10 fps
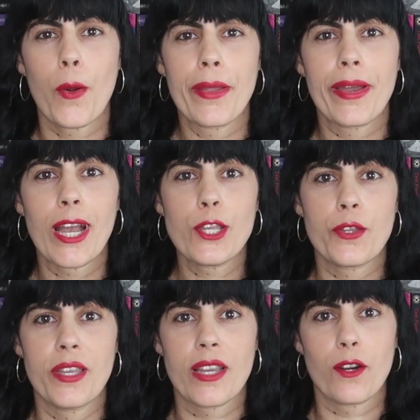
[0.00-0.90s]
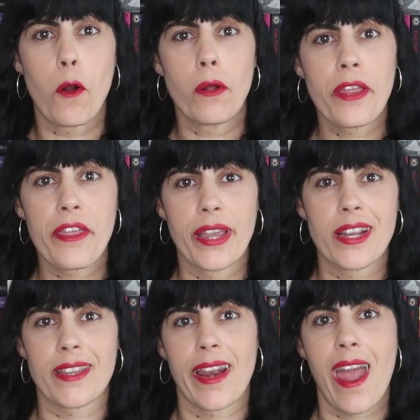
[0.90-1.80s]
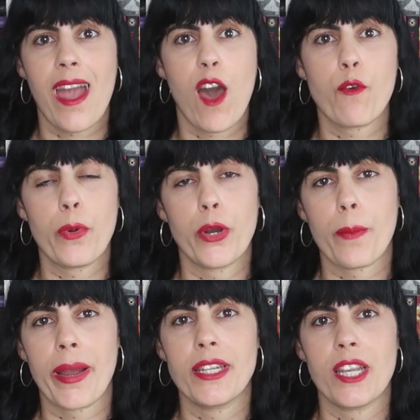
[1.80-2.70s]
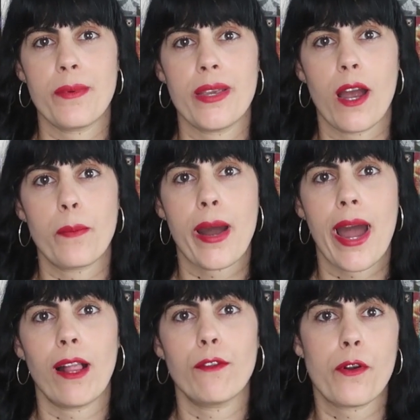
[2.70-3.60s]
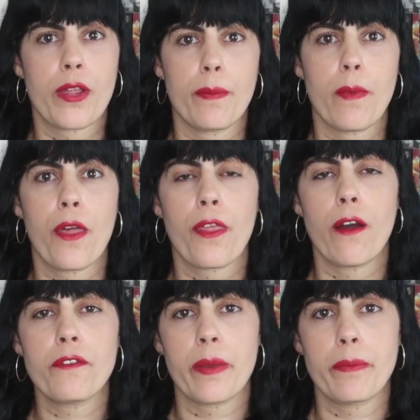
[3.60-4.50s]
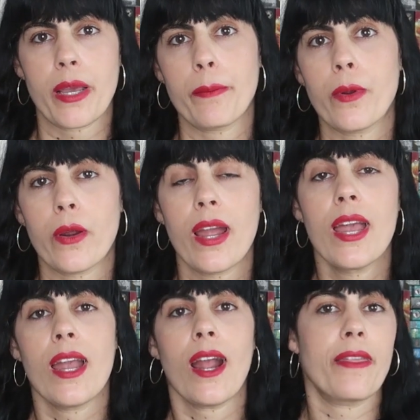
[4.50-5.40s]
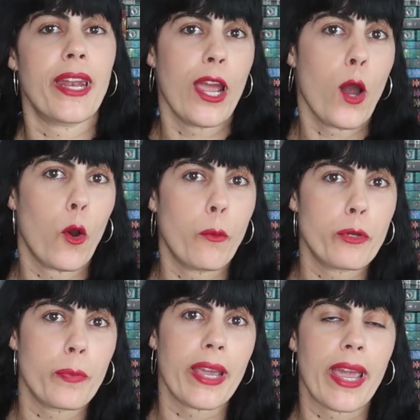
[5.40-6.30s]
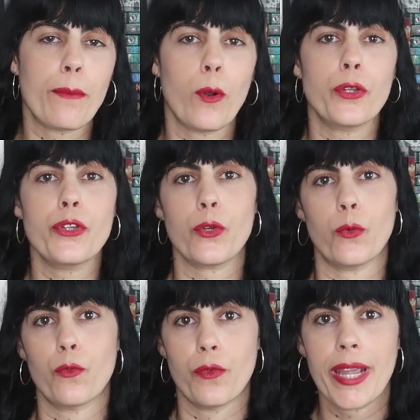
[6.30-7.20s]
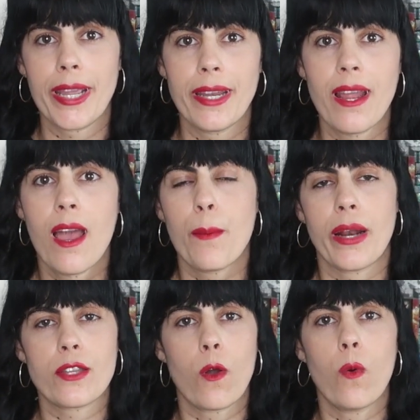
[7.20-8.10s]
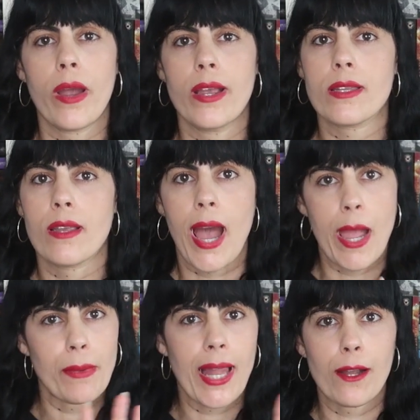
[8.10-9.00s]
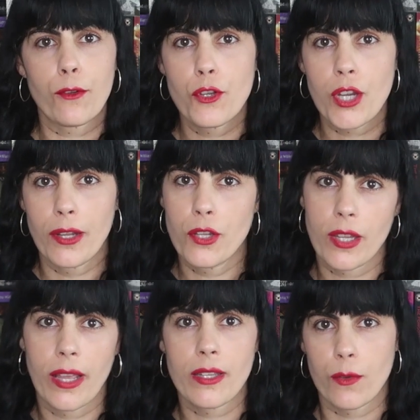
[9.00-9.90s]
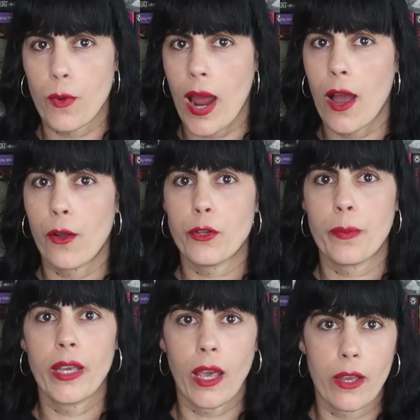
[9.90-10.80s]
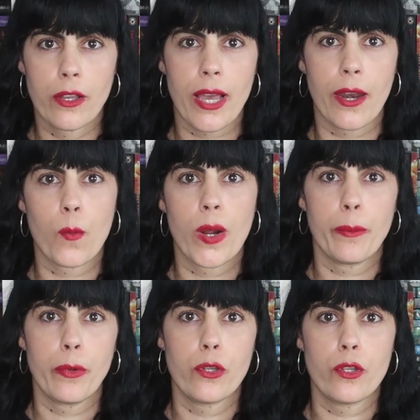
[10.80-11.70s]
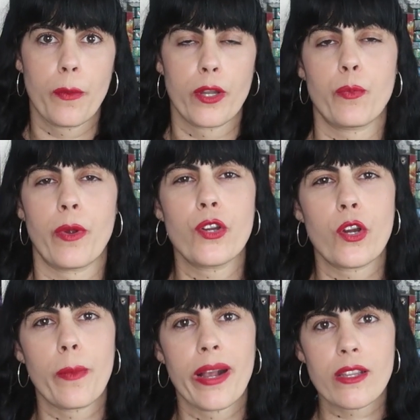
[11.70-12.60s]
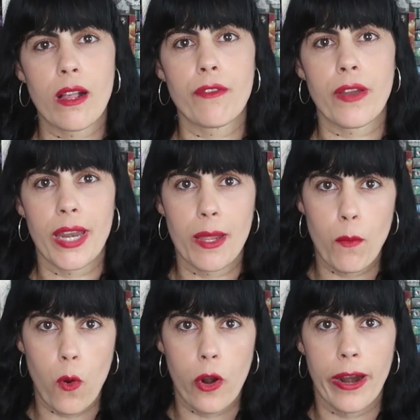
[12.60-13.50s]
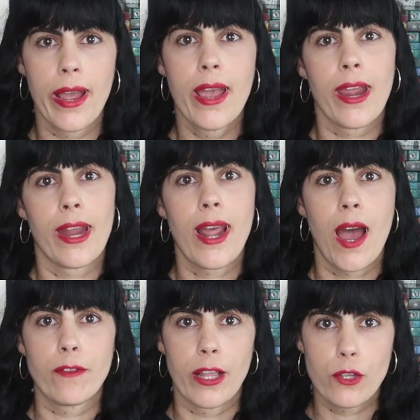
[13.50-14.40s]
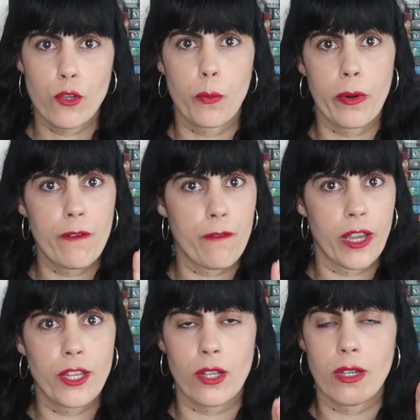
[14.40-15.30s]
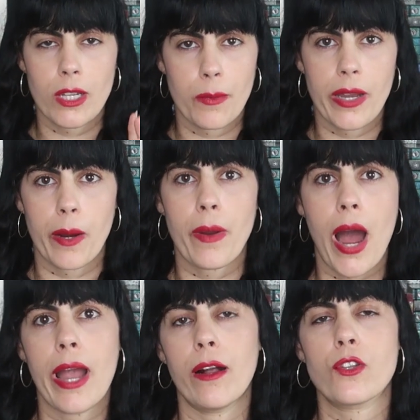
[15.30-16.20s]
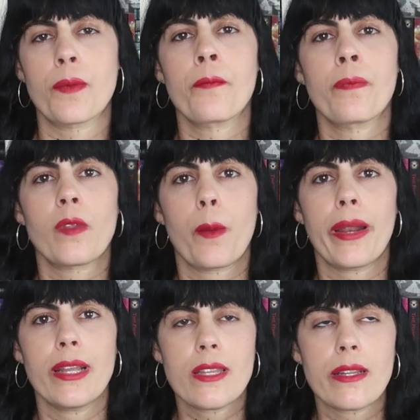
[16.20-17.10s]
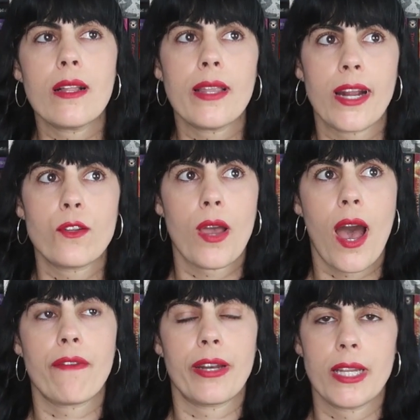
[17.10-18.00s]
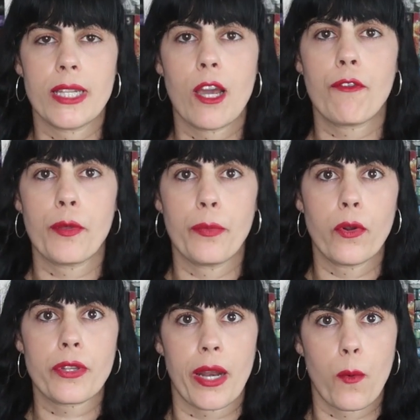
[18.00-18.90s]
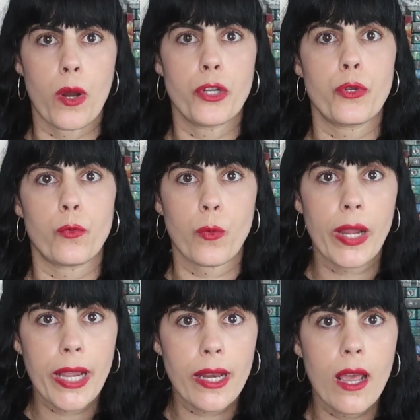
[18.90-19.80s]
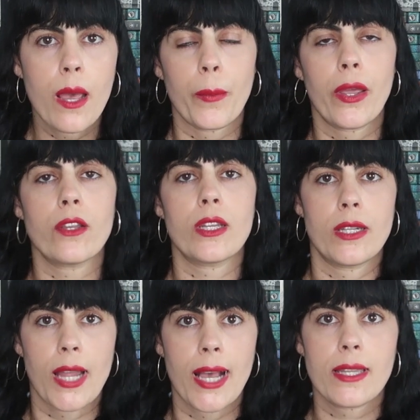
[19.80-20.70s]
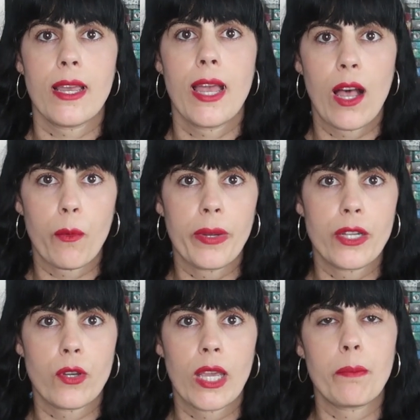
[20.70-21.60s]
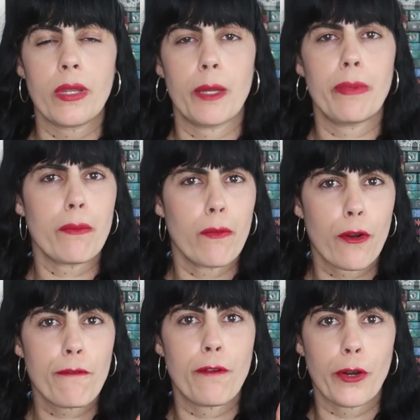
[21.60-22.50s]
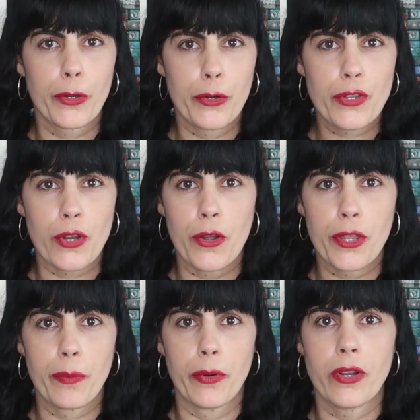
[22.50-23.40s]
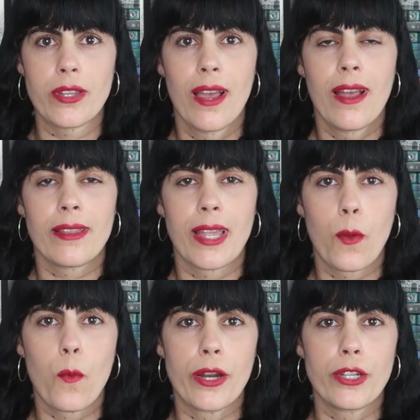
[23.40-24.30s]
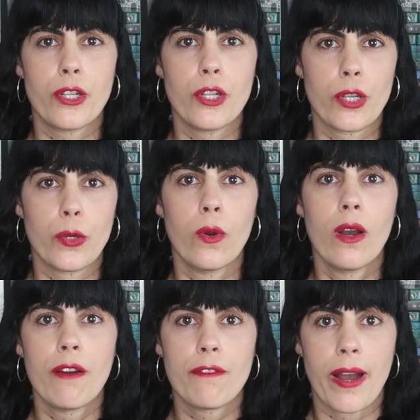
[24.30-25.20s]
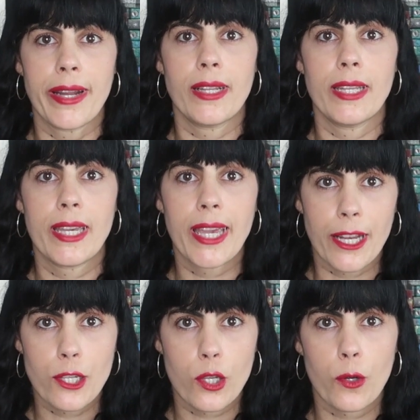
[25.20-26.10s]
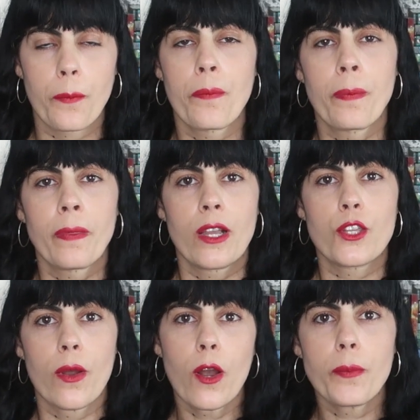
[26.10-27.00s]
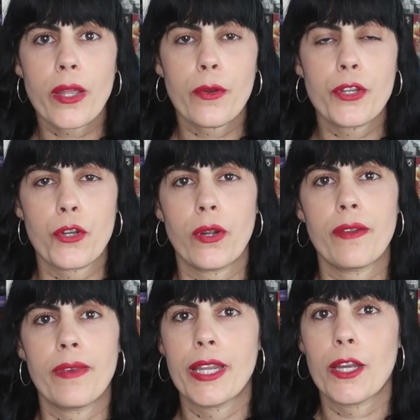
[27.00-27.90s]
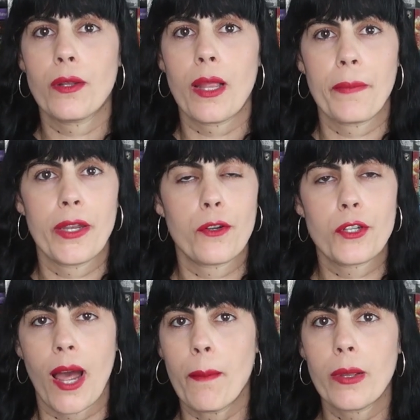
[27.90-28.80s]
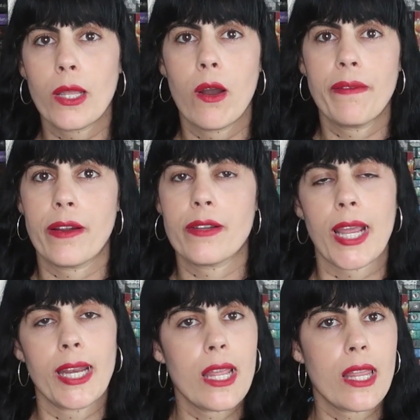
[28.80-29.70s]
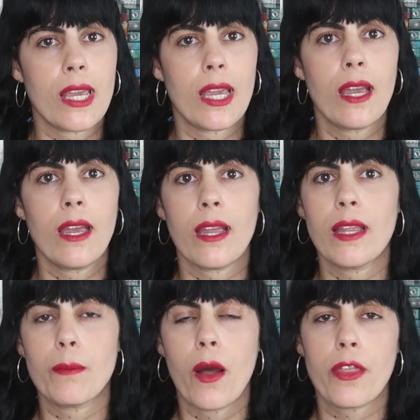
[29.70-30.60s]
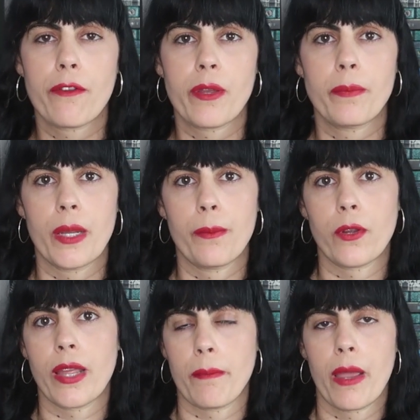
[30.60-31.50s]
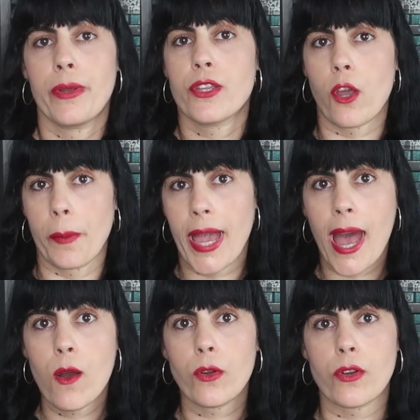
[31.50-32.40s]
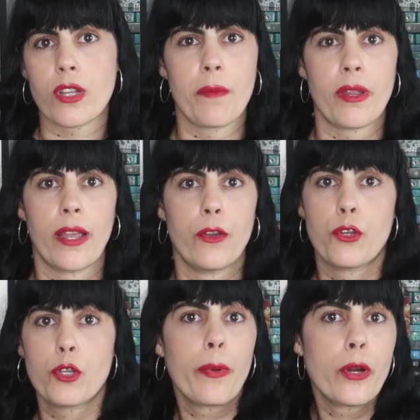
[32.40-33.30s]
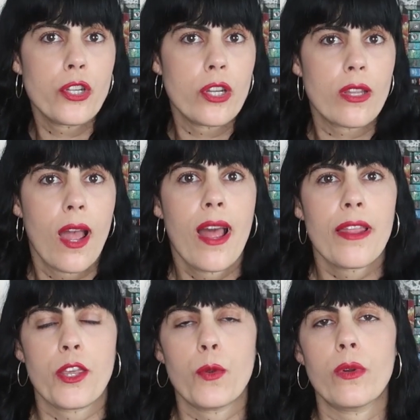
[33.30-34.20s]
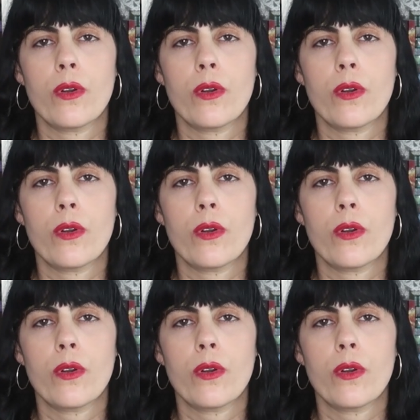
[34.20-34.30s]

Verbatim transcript: Alright you guys so these are all the things that I have put on my TBR pile for the month of September and that I hope to be able to read but as always I'm allowed to change things around because I don't want to put too much pressure on myself anymore and have like super fixed TBR piles but I still like to have an idea of the books that I want to read because it does help me to keep a little bit more focused on the books that I want to finally get to. So I hope that you enjoyed the video. Let me know down below if there's anything in the month of September that maybe is coming out or something that you just purchased that you